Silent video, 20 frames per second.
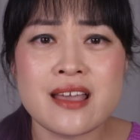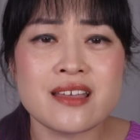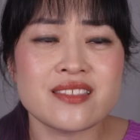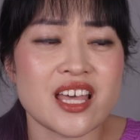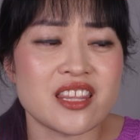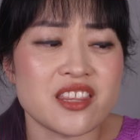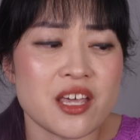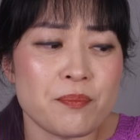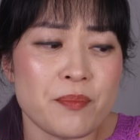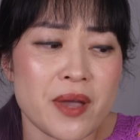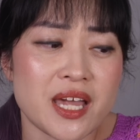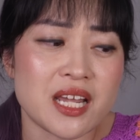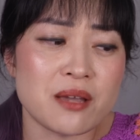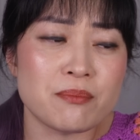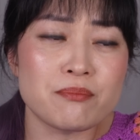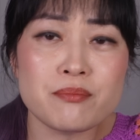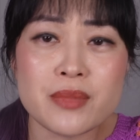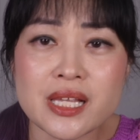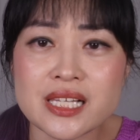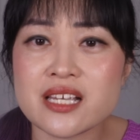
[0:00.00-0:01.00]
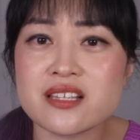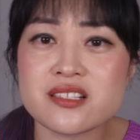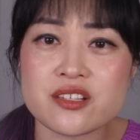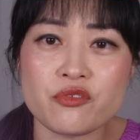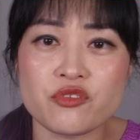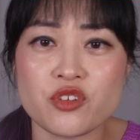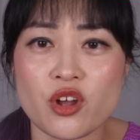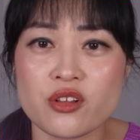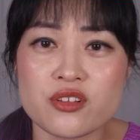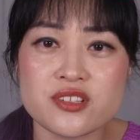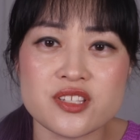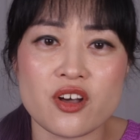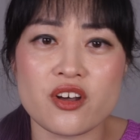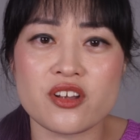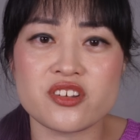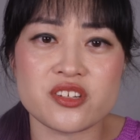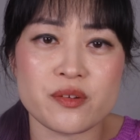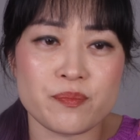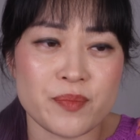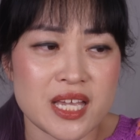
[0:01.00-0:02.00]
that they're betting millions of dollars
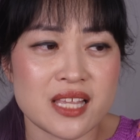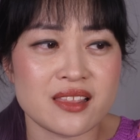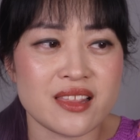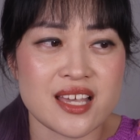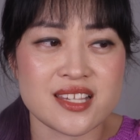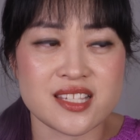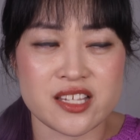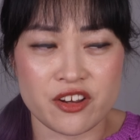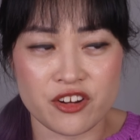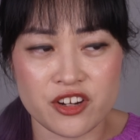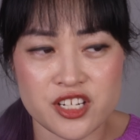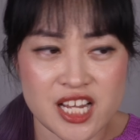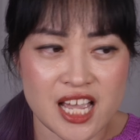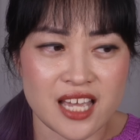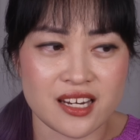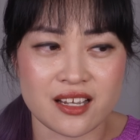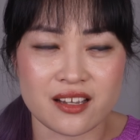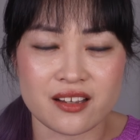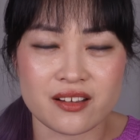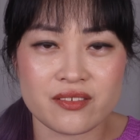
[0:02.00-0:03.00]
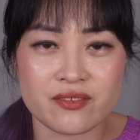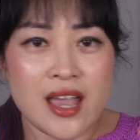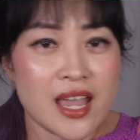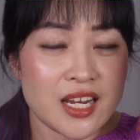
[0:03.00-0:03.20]
on to be less irritating.